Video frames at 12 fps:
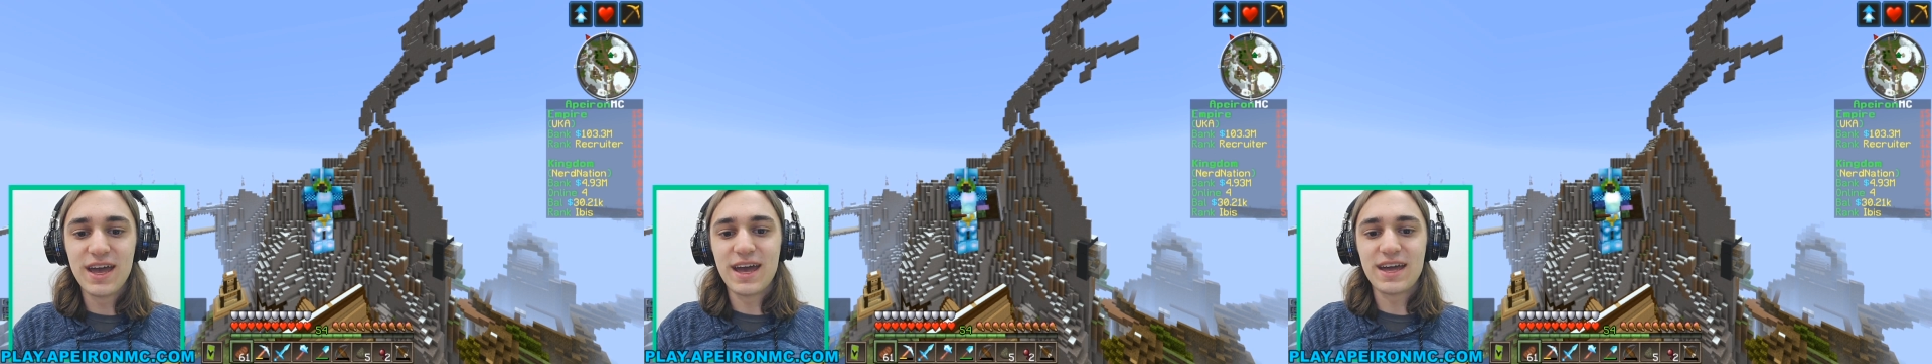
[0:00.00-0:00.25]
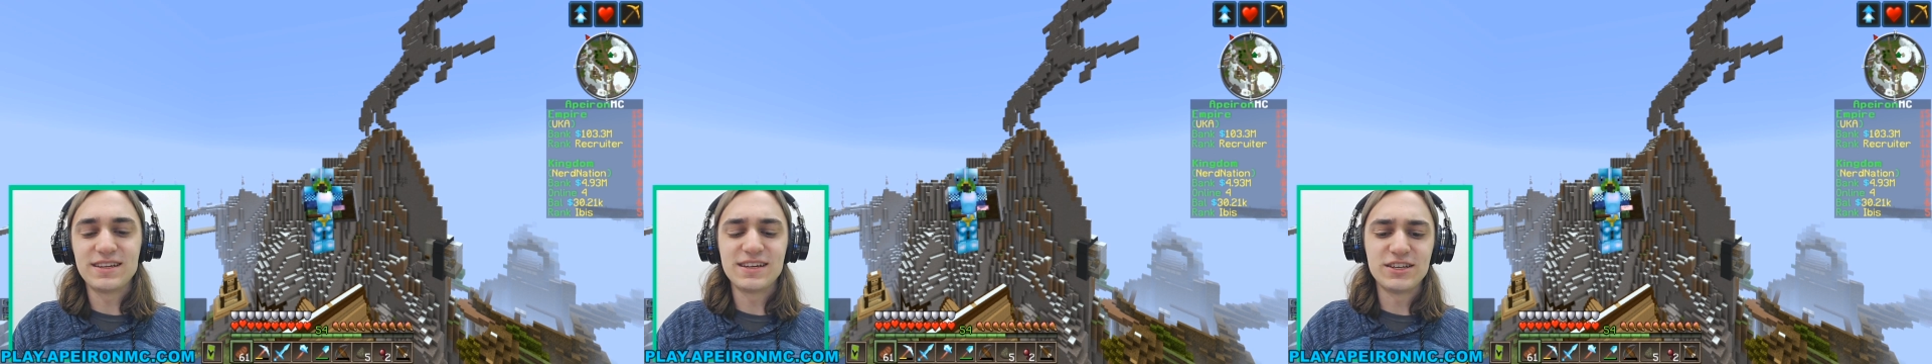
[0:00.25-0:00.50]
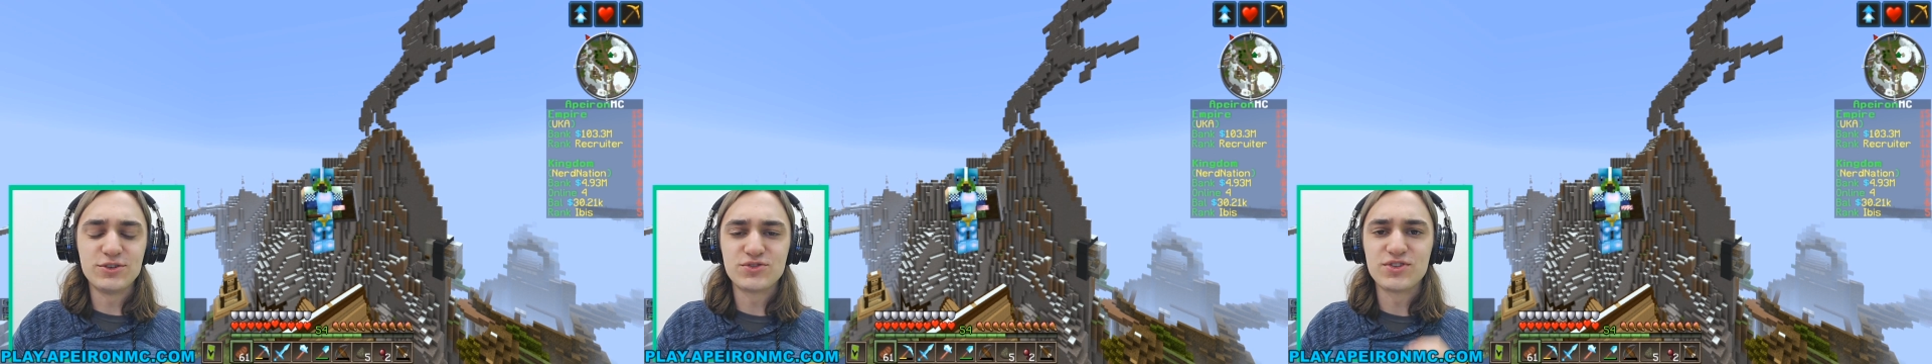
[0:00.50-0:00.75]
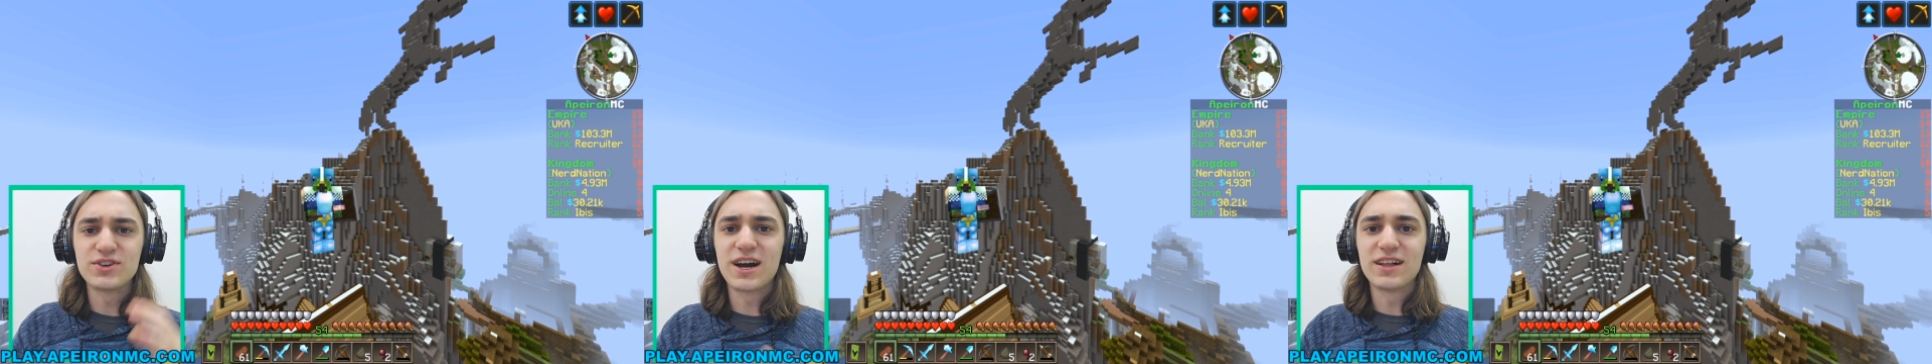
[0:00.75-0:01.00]
and getting used
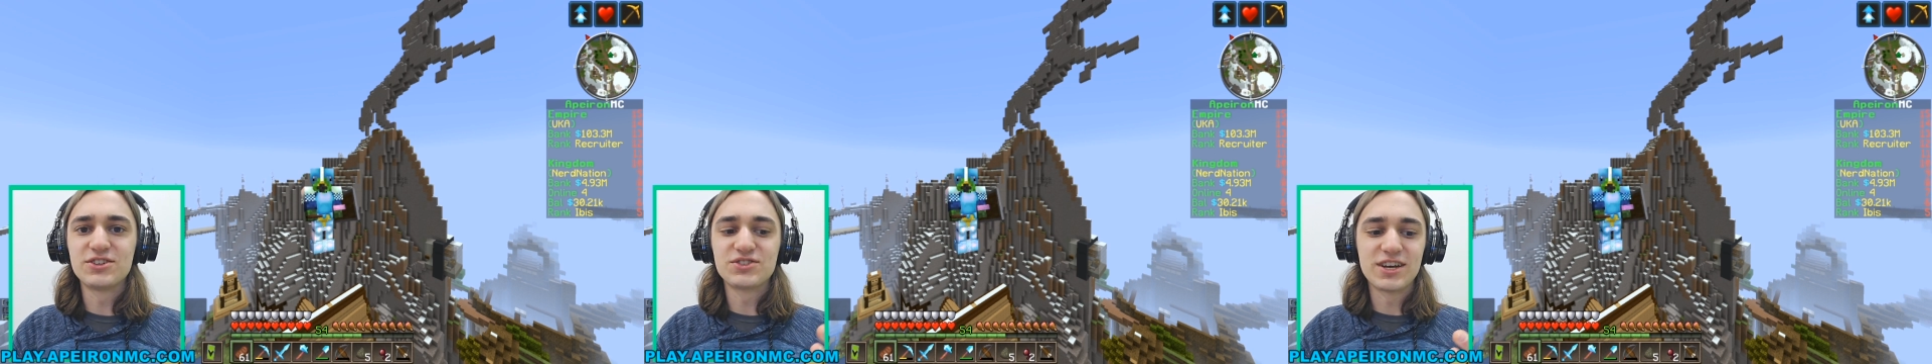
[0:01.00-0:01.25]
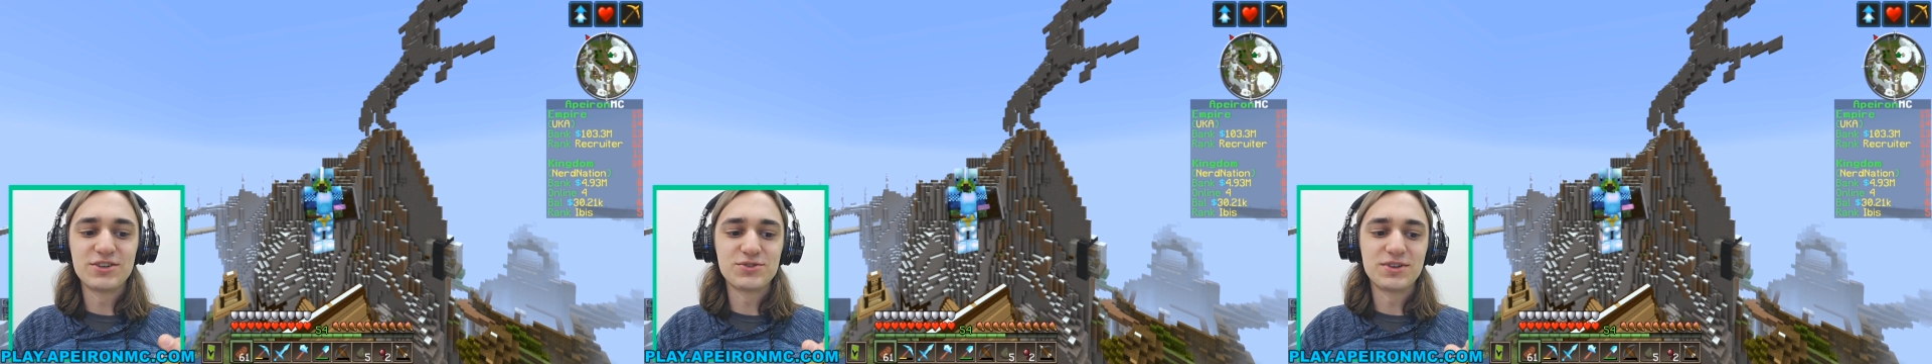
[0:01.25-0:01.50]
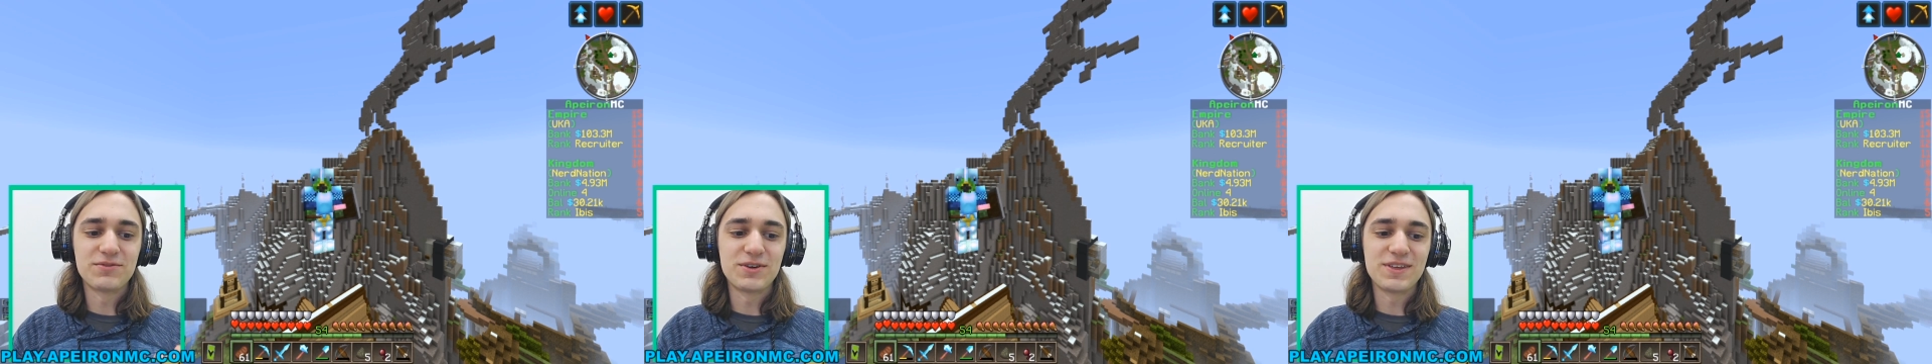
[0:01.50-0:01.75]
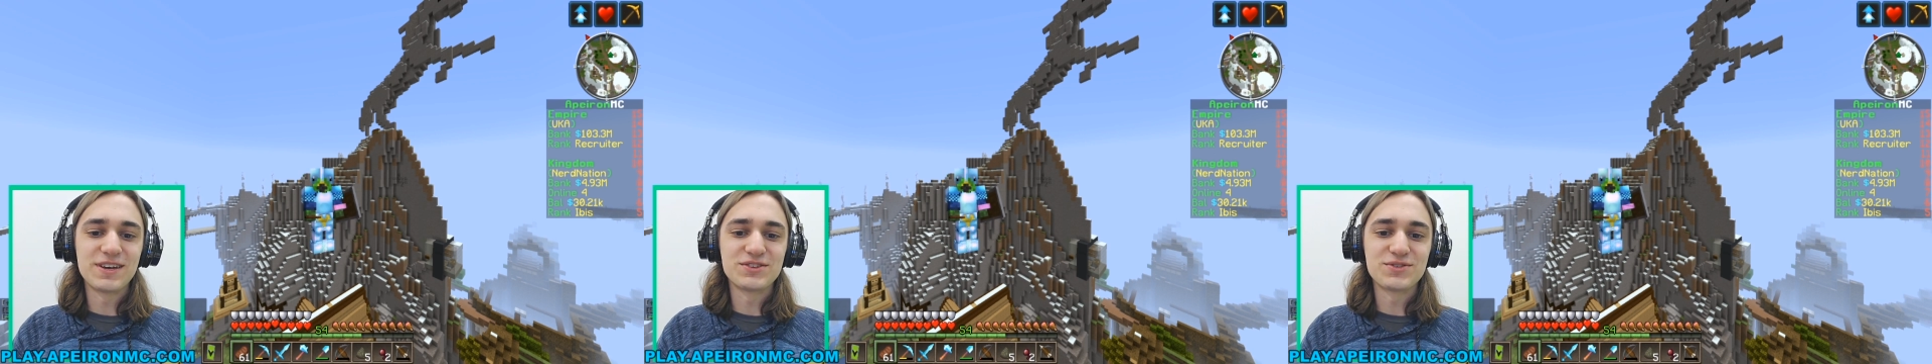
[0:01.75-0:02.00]
to the college schedule and
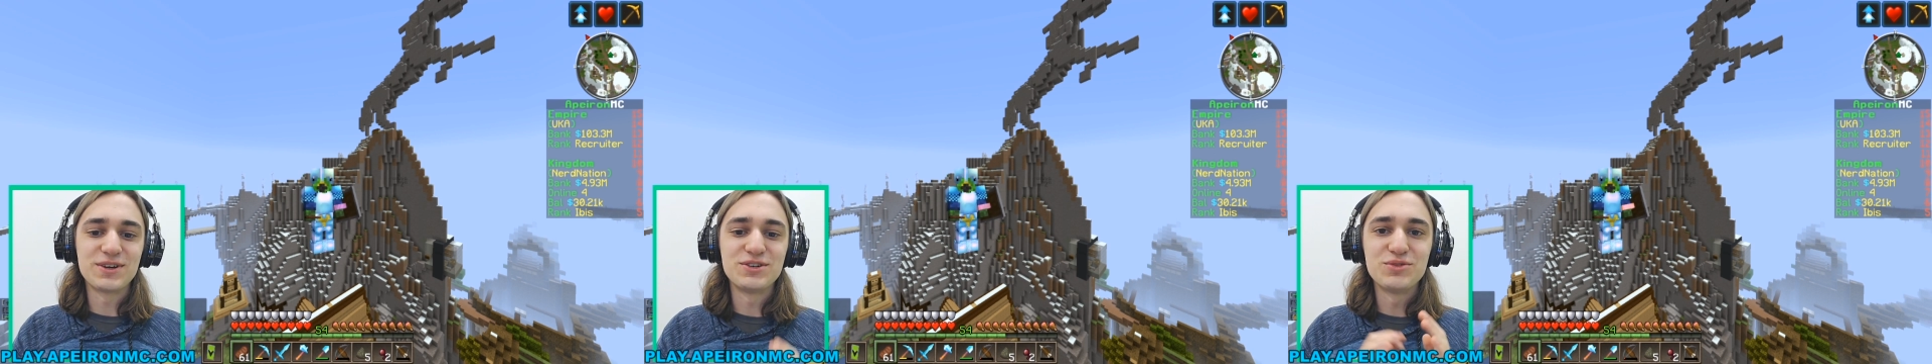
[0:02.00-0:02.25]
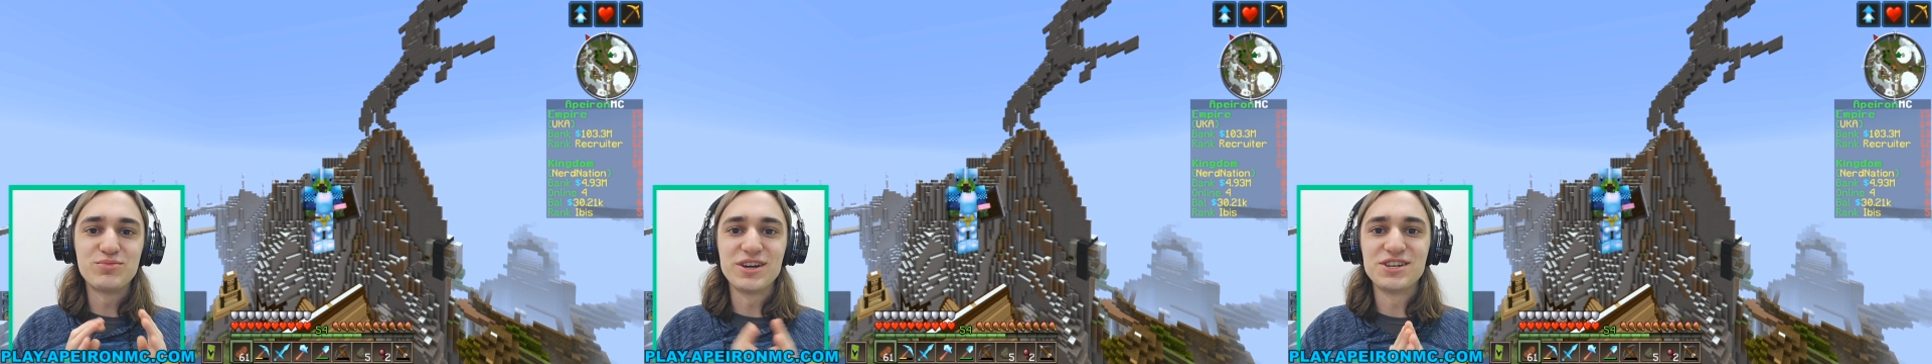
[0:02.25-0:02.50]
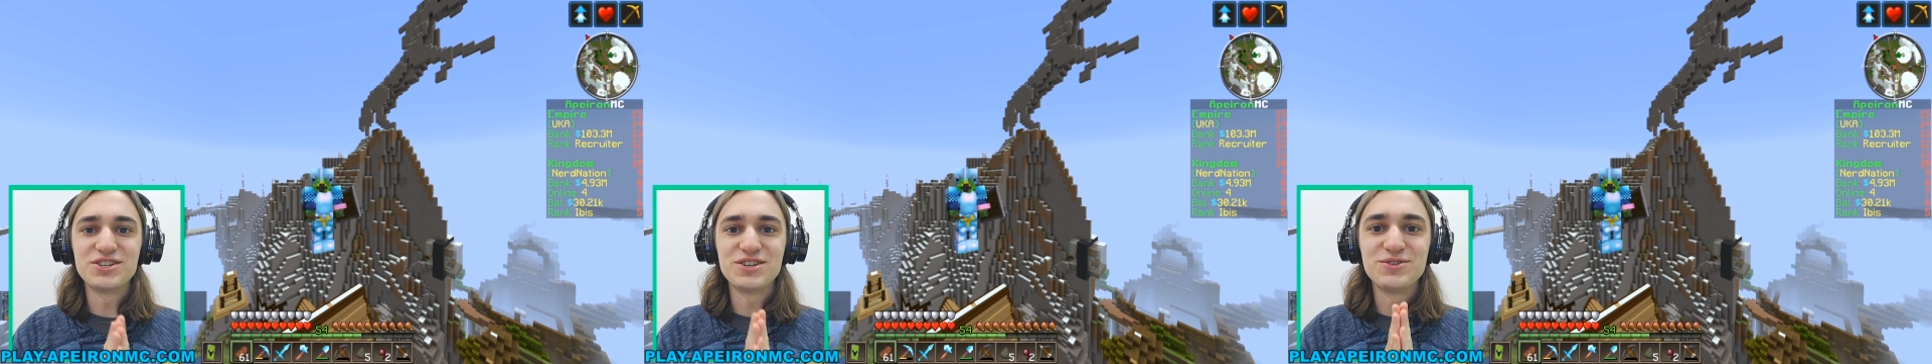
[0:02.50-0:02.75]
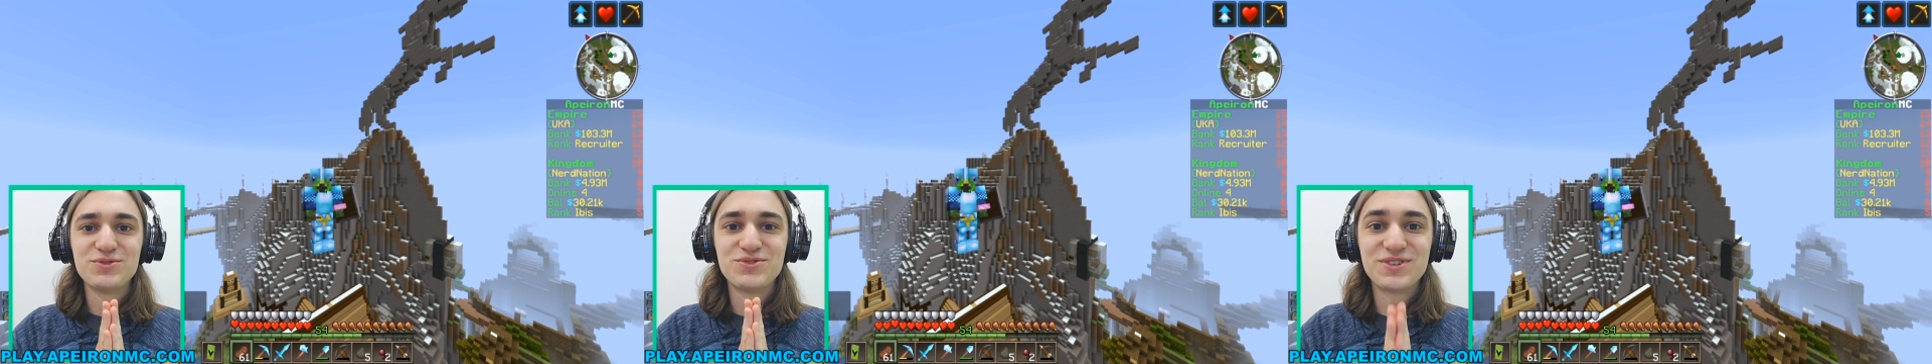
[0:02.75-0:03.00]
everything, so I do
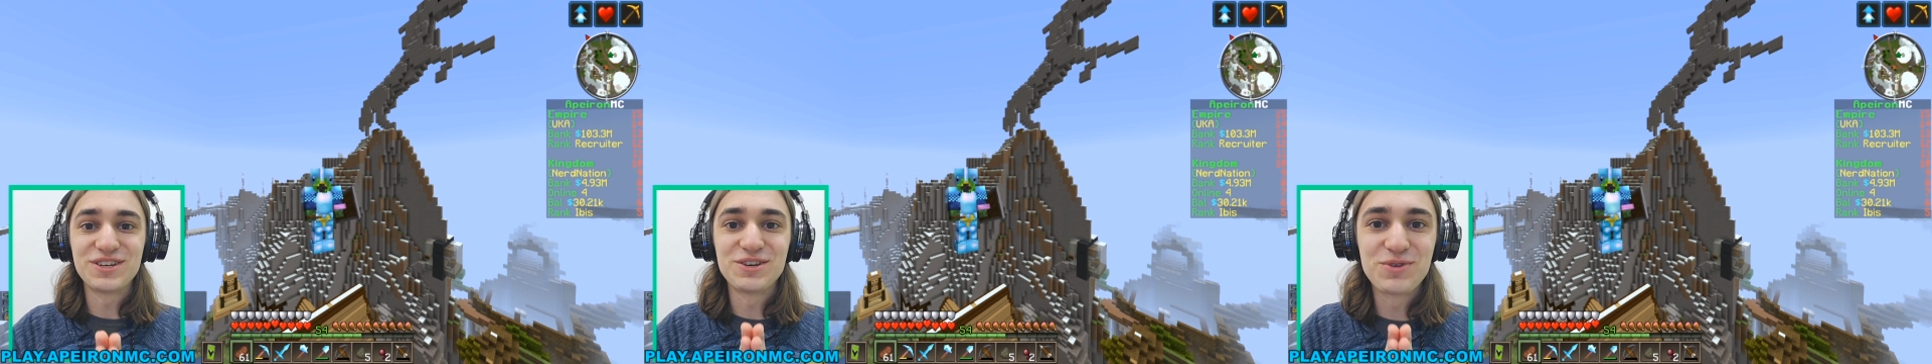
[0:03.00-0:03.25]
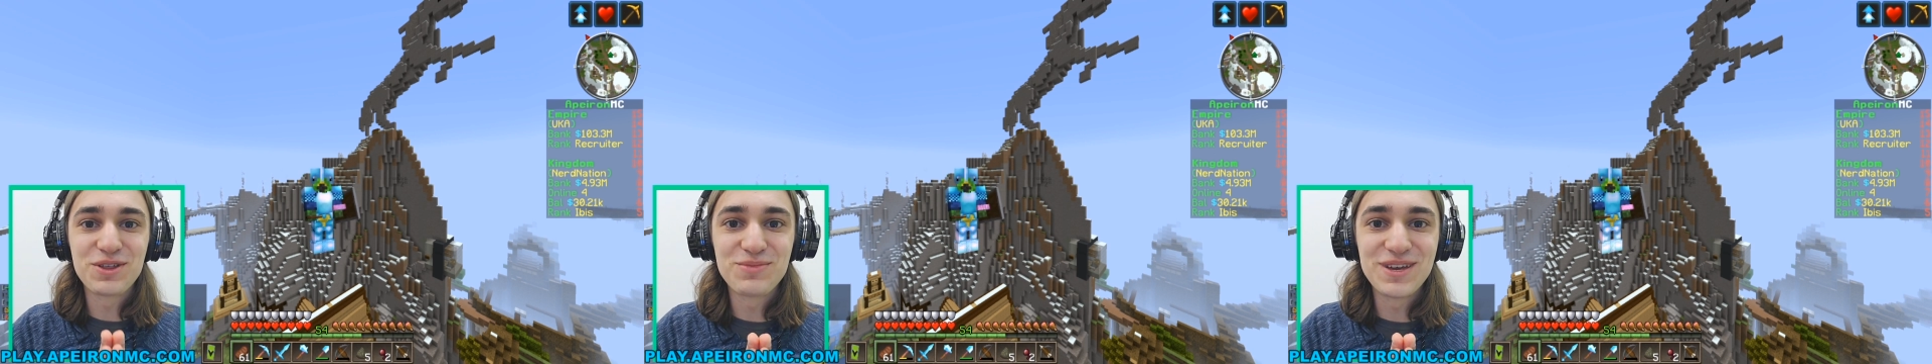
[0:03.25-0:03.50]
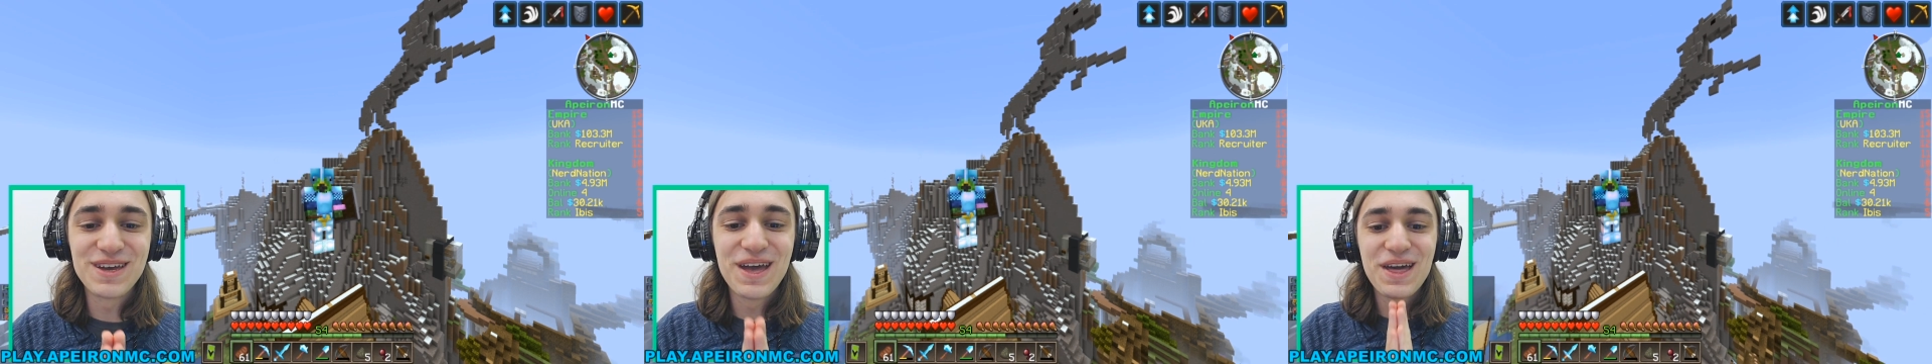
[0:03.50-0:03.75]
appreciate you sticking with me.